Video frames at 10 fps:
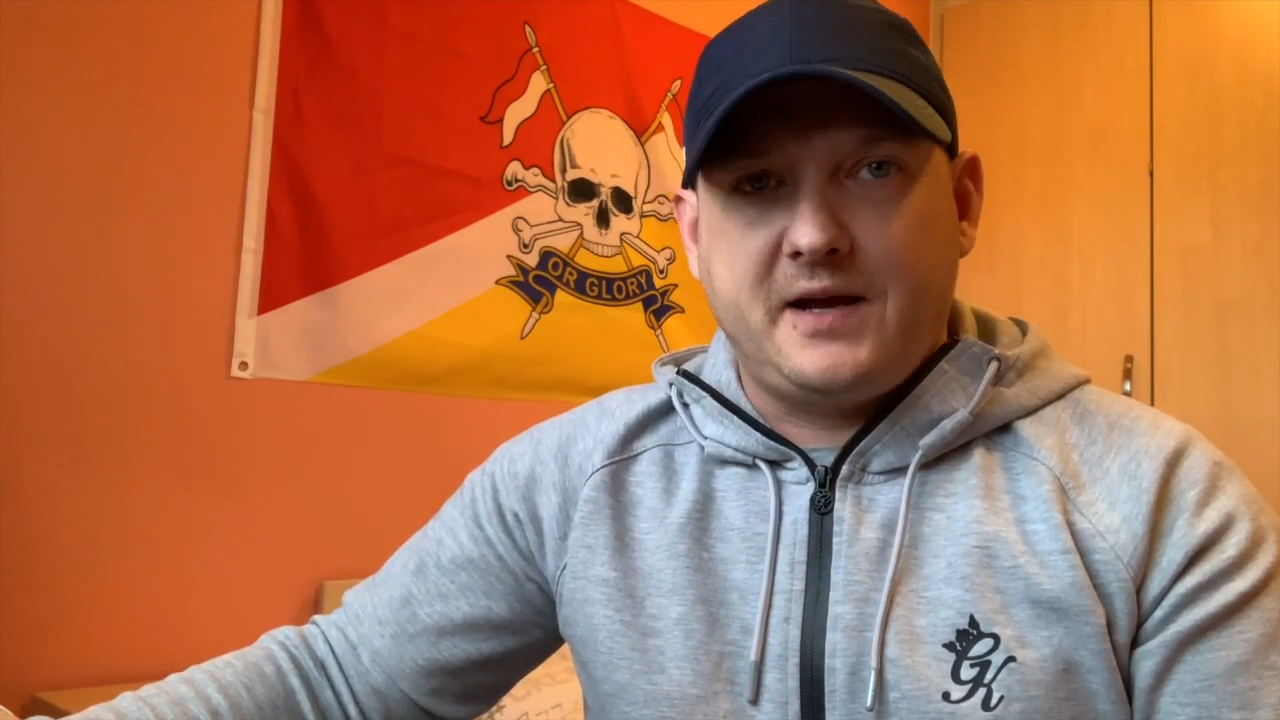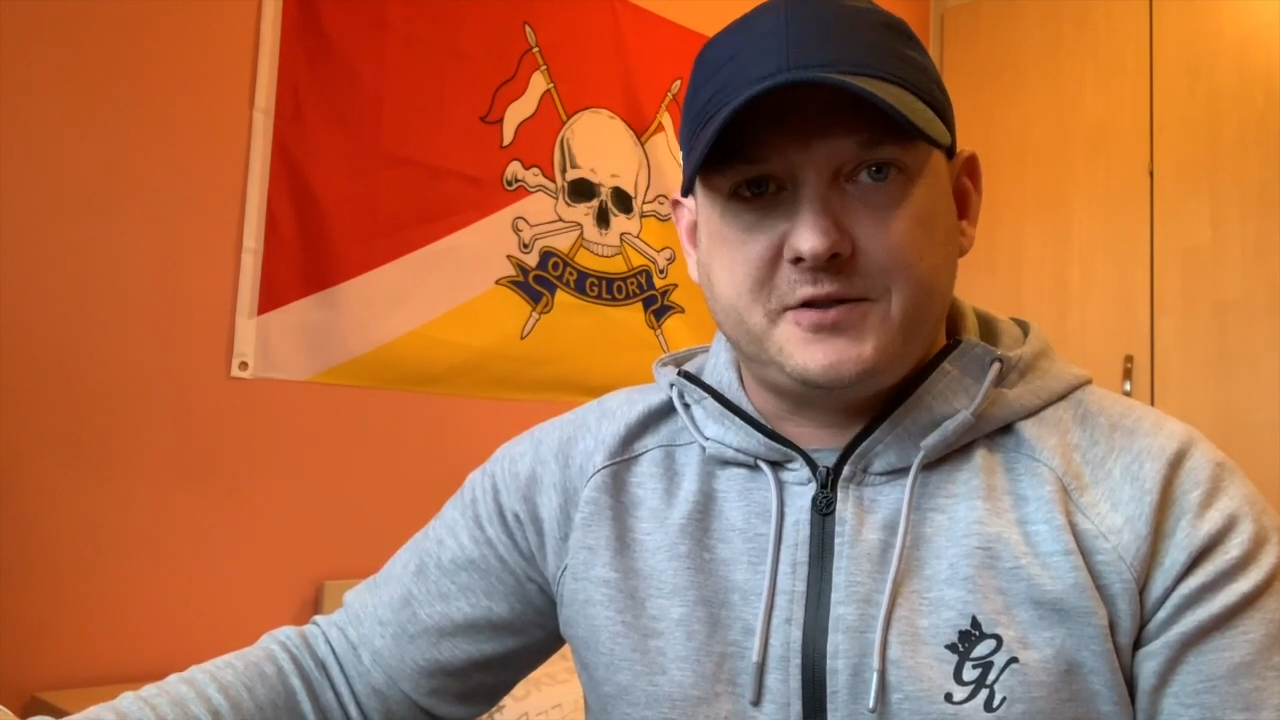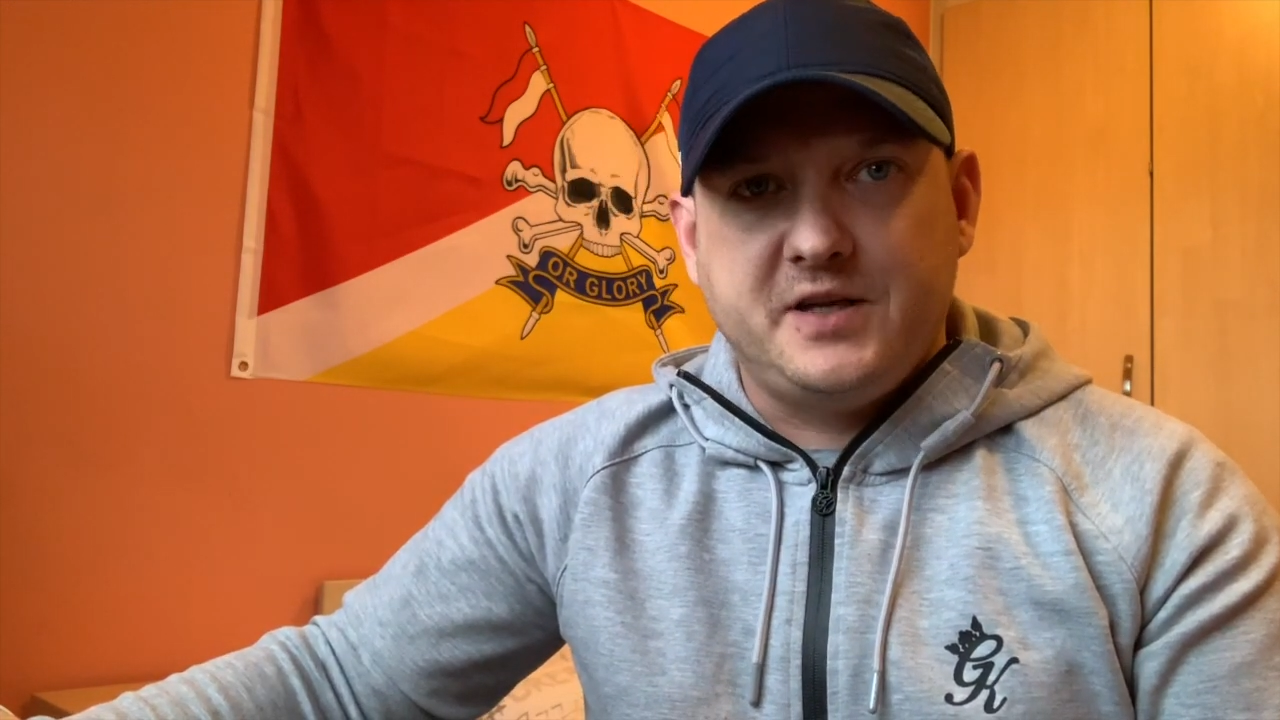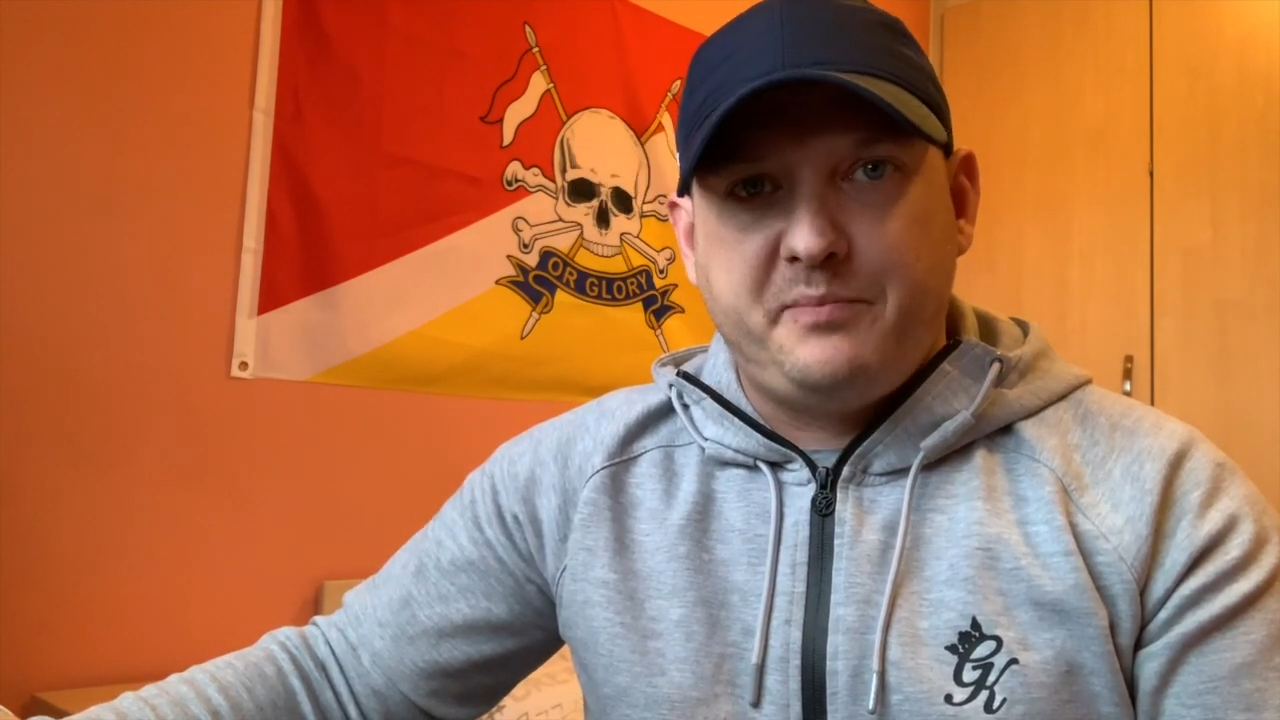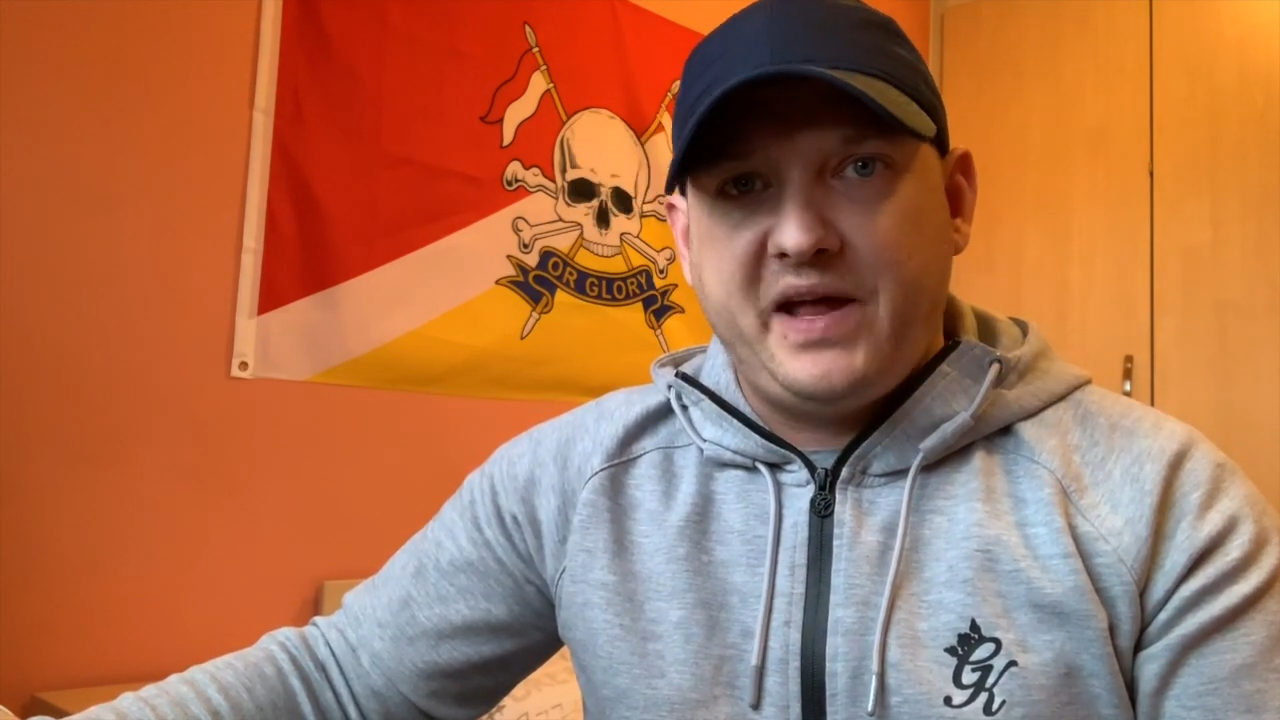actually